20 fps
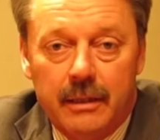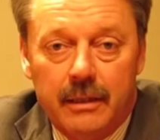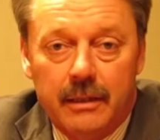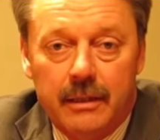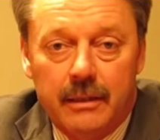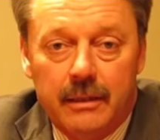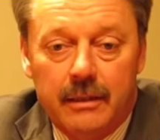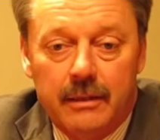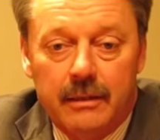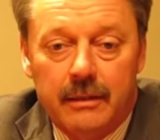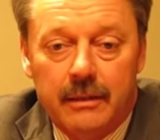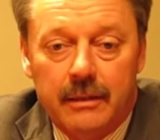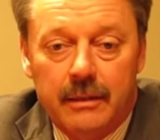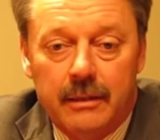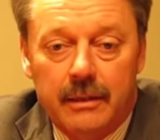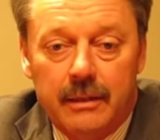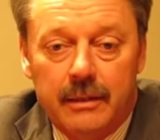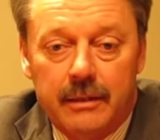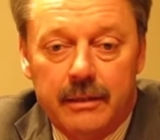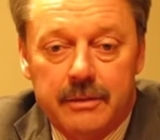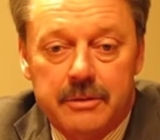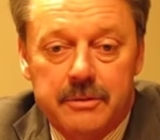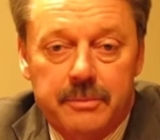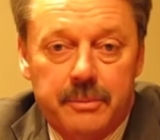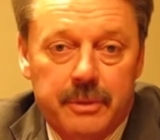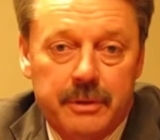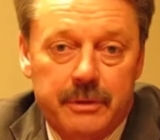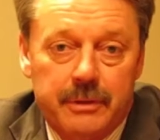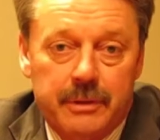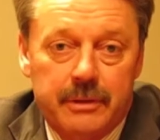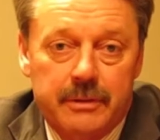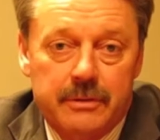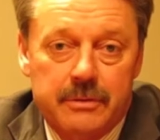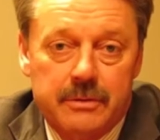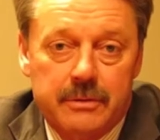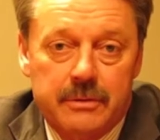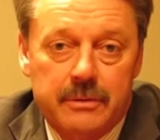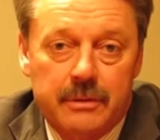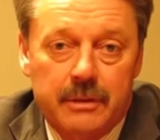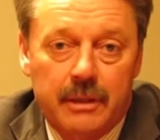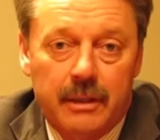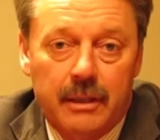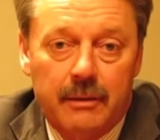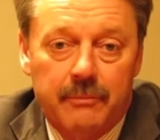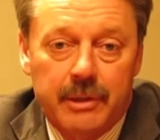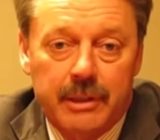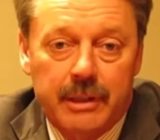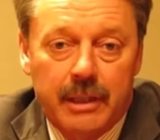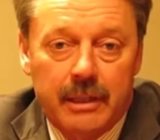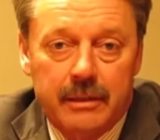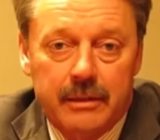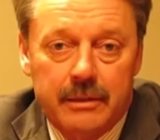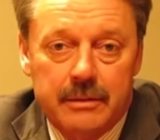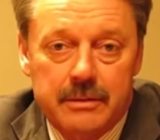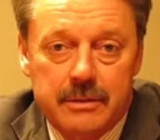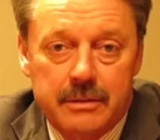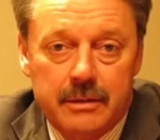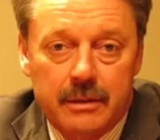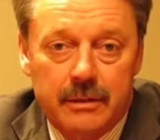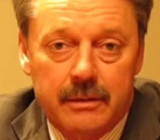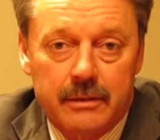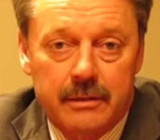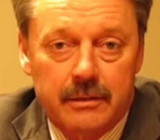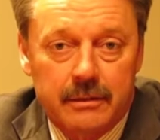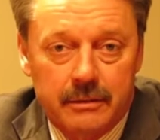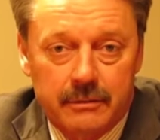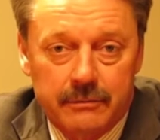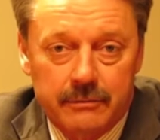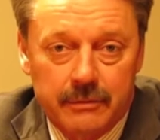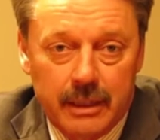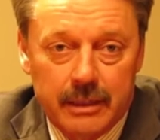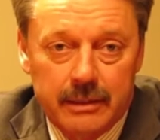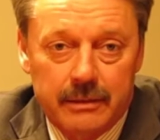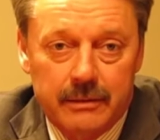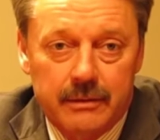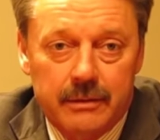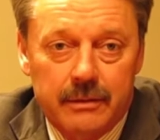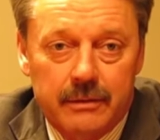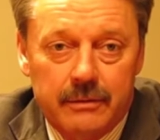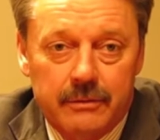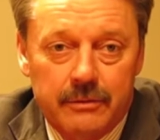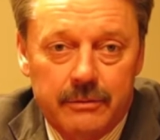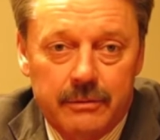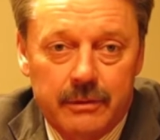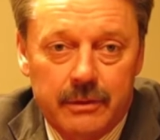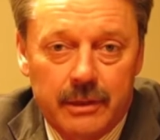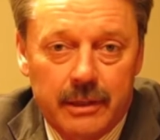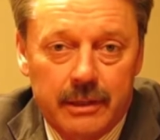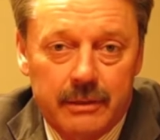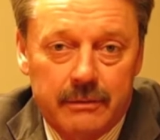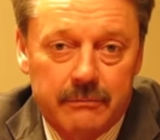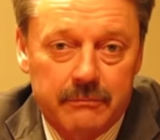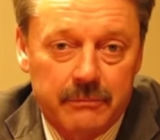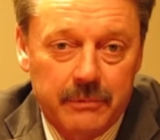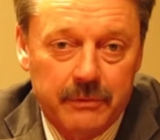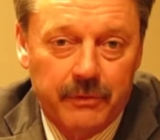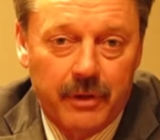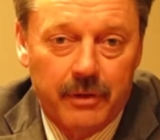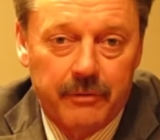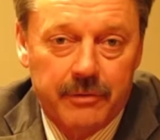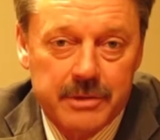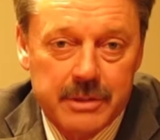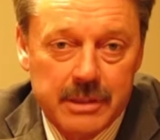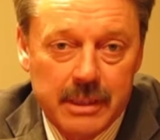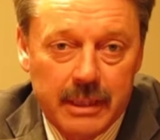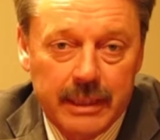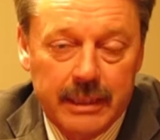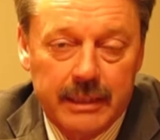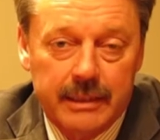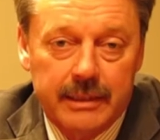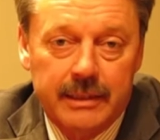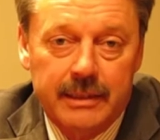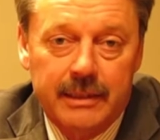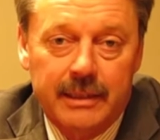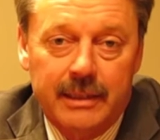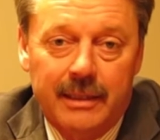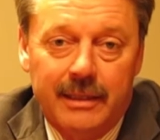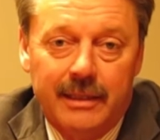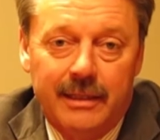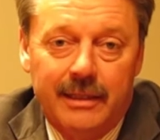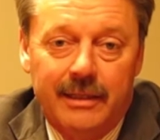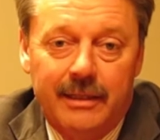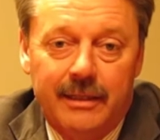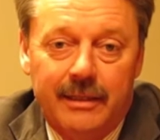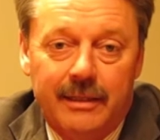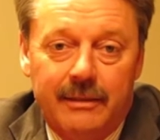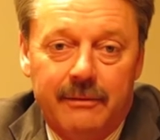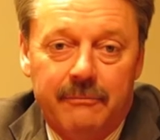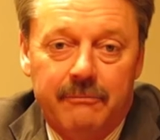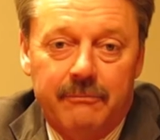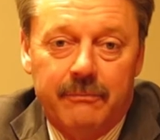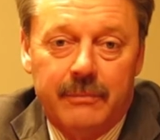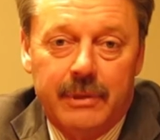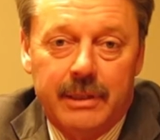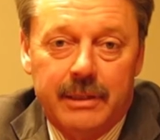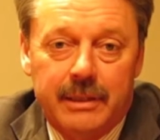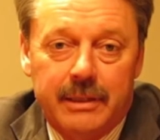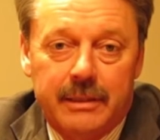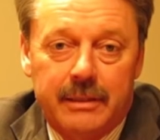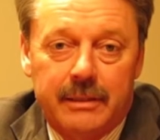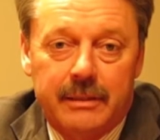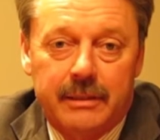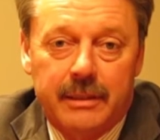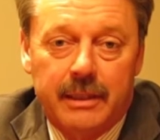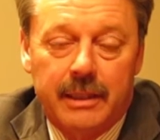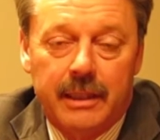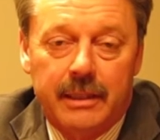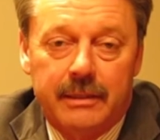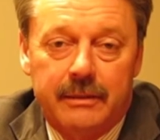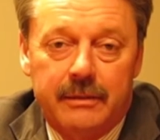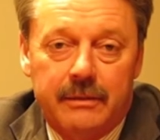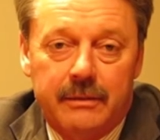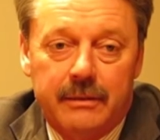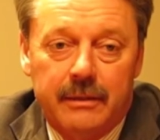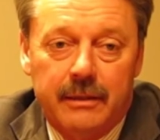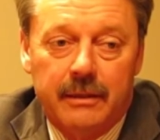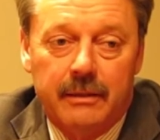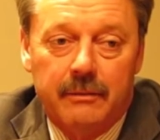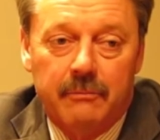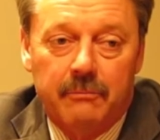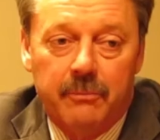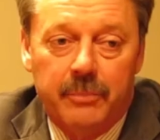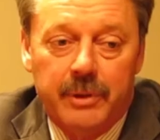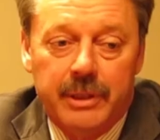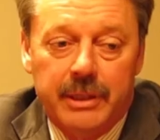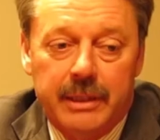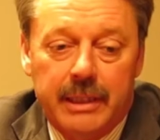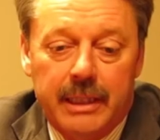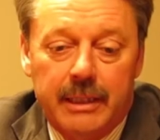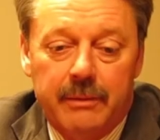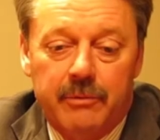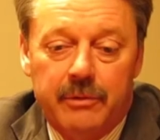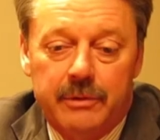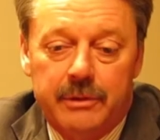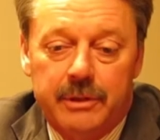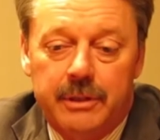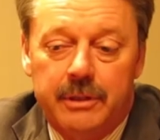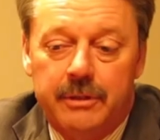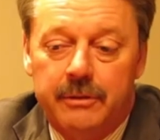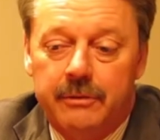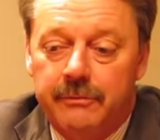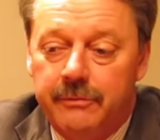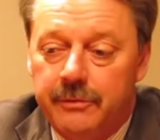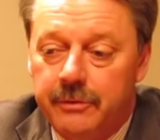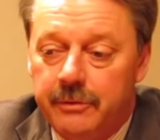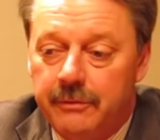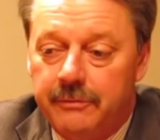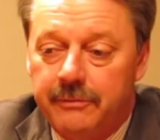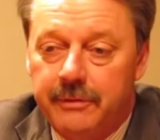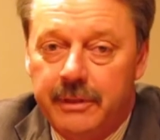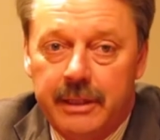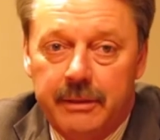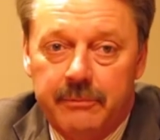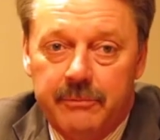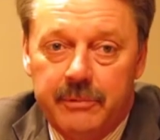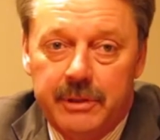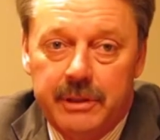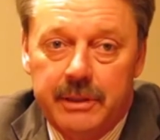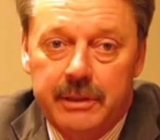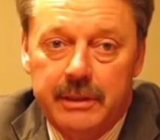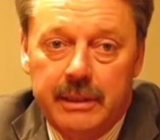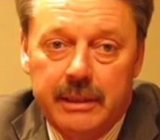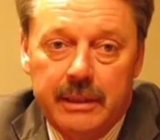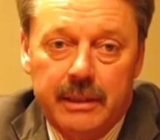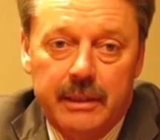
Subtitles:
on experience, but not get stuck in a rut and do it like we've always done it. I think that being able to interview a family,